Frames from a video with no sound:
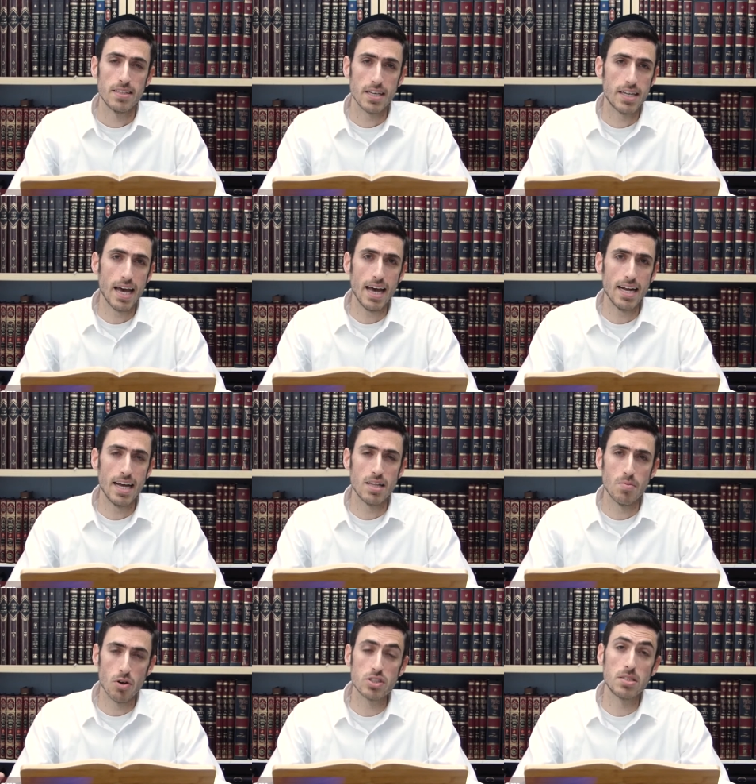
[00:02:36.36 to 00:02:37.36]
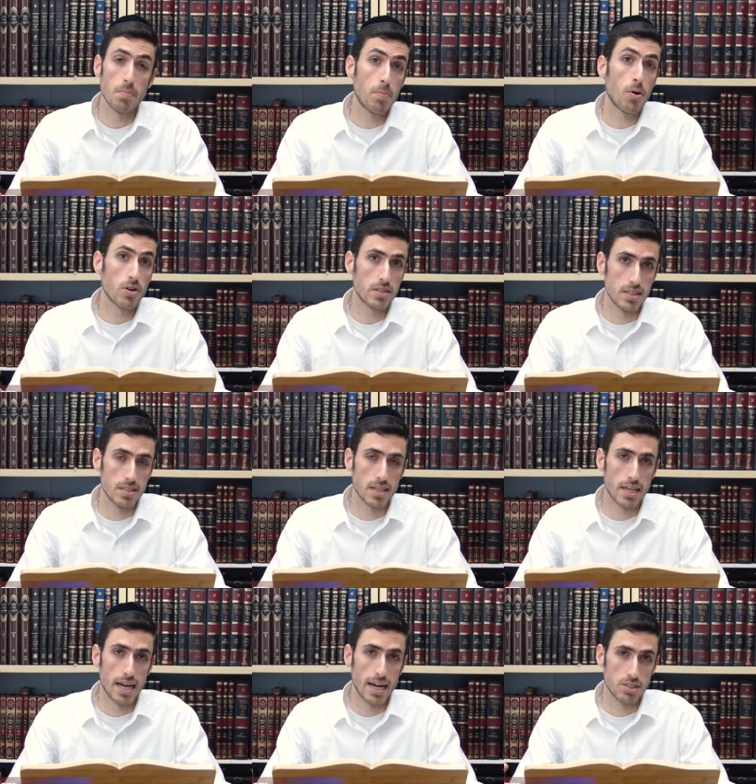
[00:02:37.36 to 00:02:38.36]
to get and the most important to
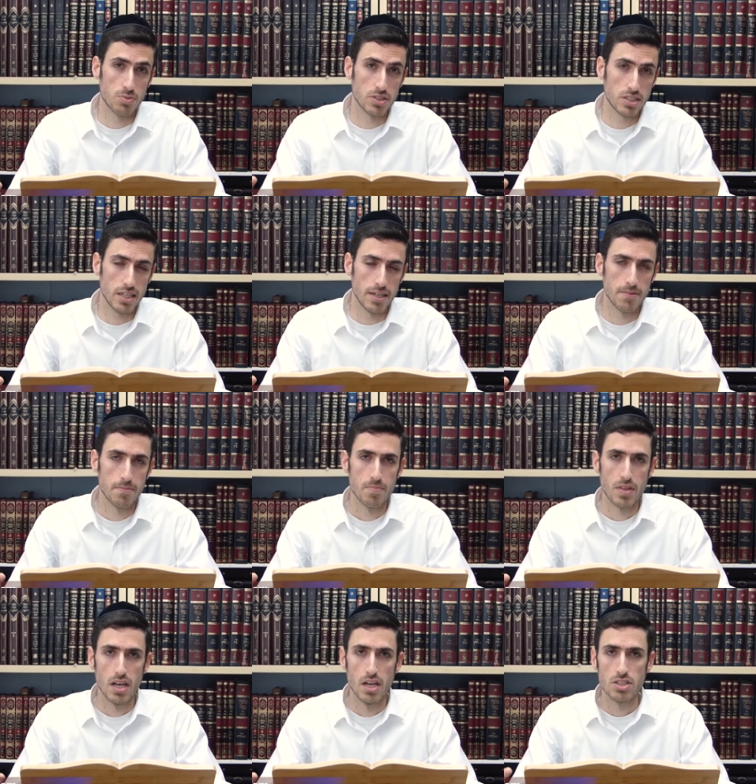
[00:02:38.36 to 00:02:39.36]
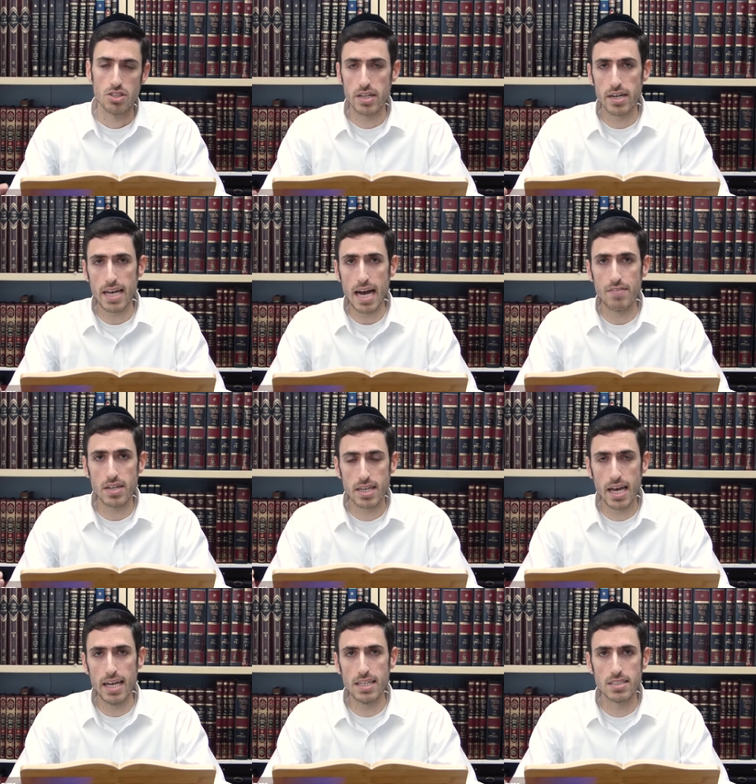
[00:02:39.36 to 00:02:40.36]
get, as we'll see. So there you have it,
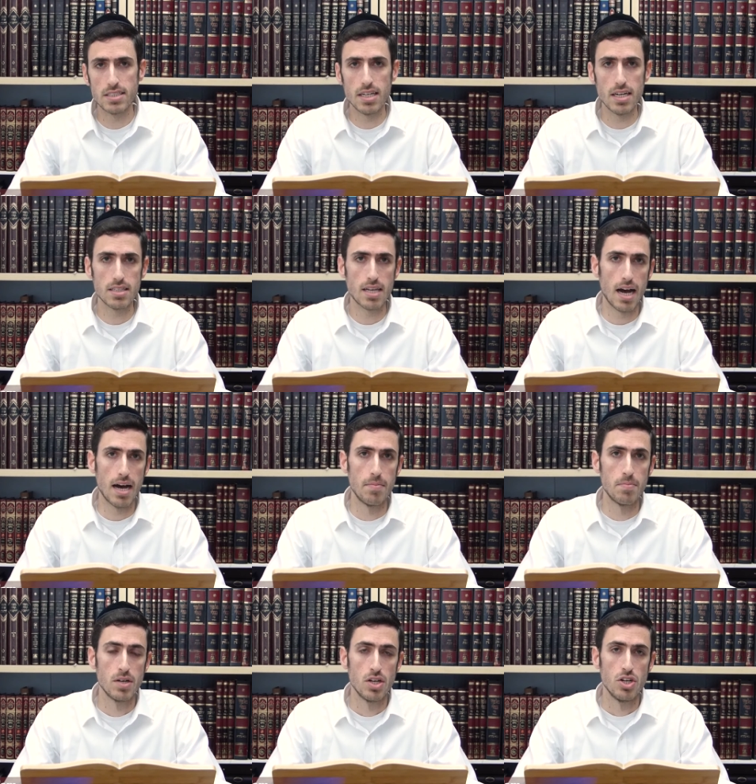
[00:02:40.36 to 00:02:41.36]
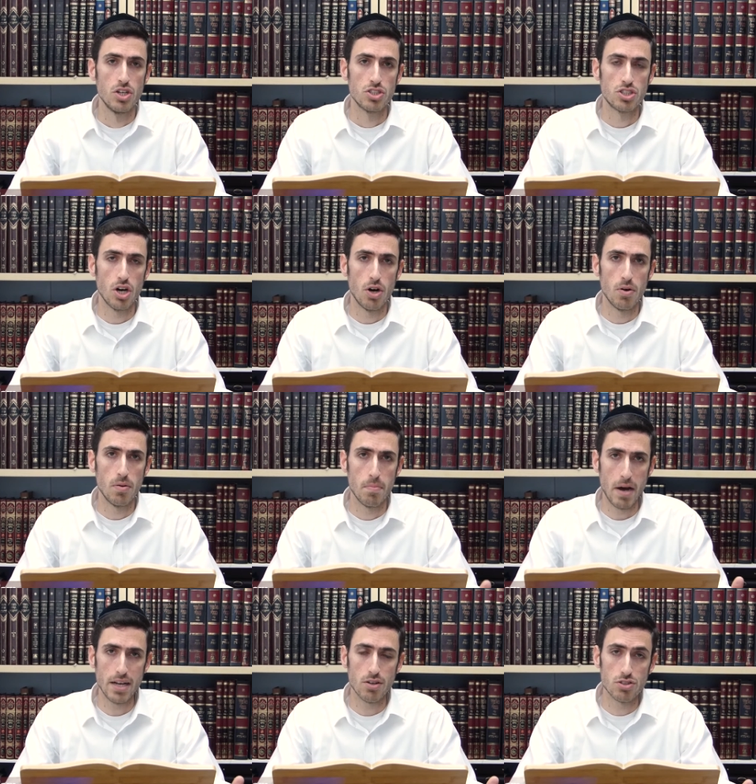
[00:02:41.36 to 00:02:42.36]
case, din, and tam. So
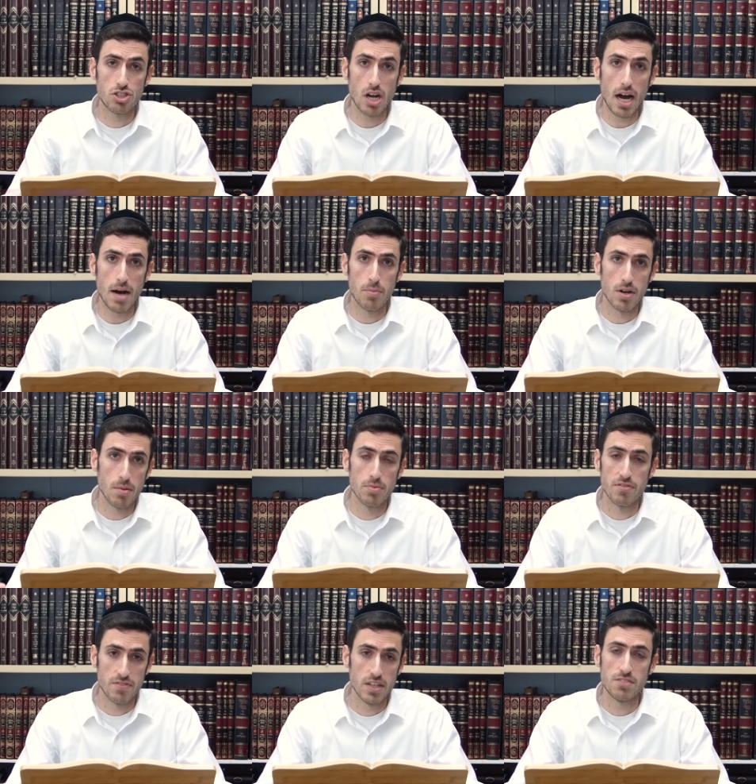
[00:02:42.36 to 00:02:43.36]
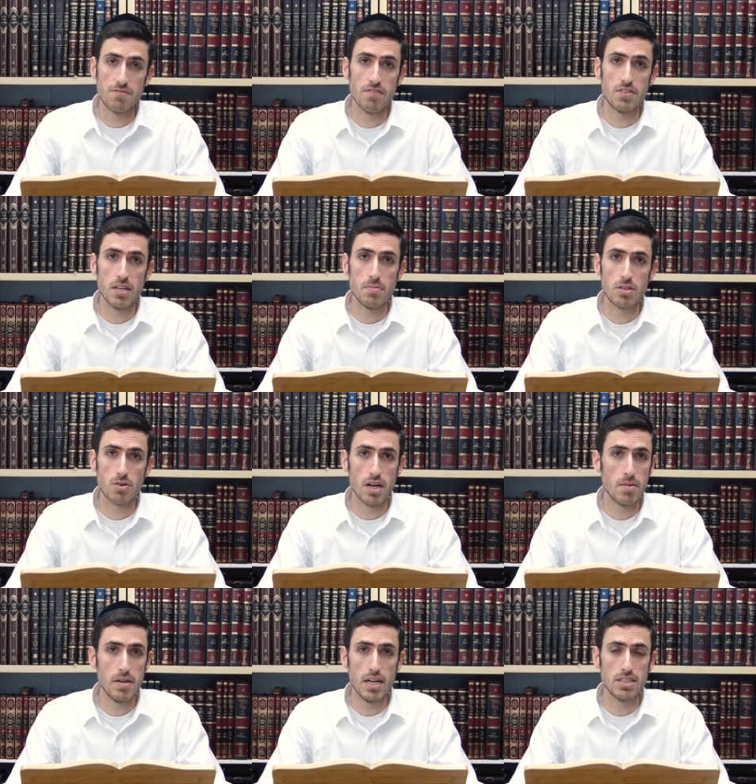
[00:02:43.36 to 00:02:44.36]
my whole job when this 15,
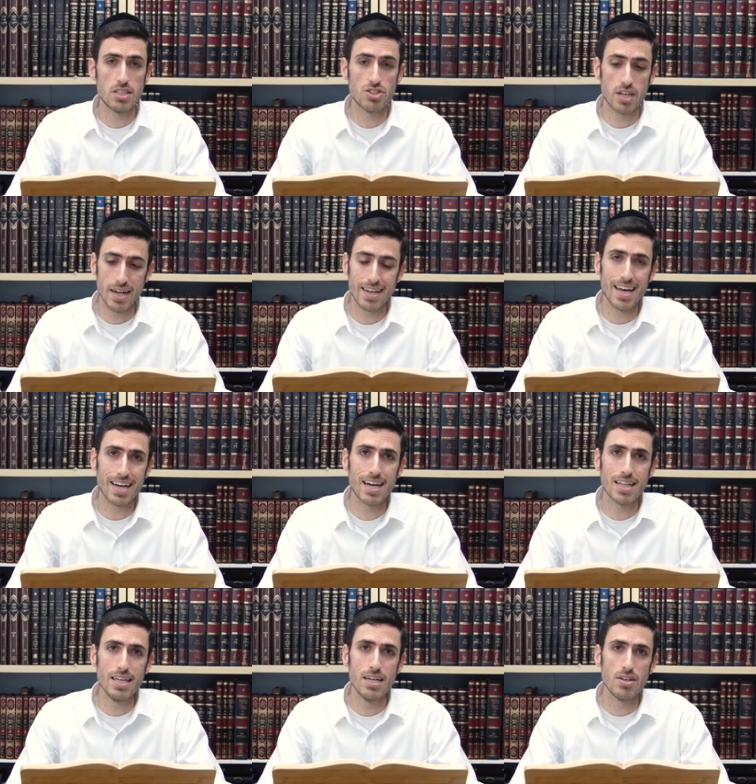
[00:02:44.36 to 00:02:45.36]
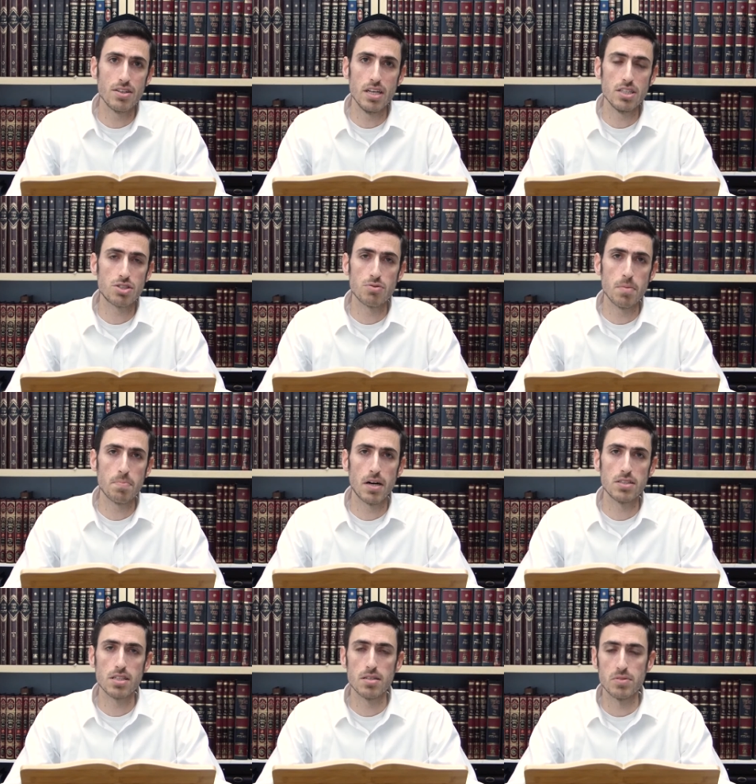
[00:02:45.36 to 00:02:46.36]
20 minutes is going to get clear these 3
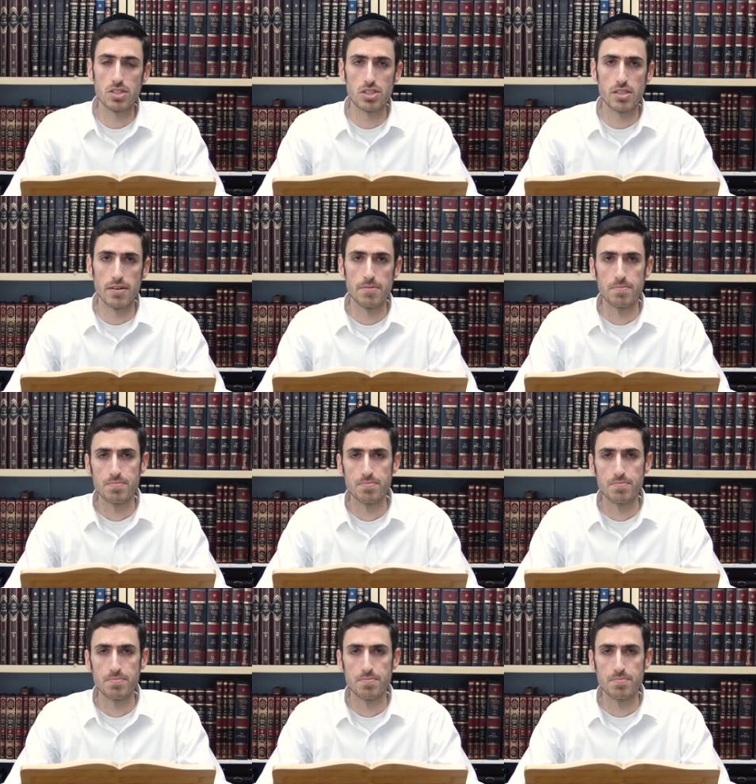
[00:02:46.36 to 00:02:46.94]
parts of the Mishnah.